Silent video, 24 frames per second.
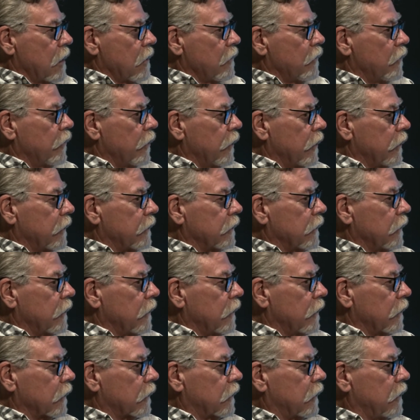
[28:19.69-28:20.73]
but
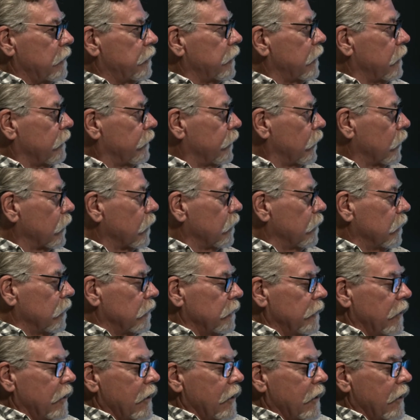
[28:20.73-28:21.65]
keep it affordable.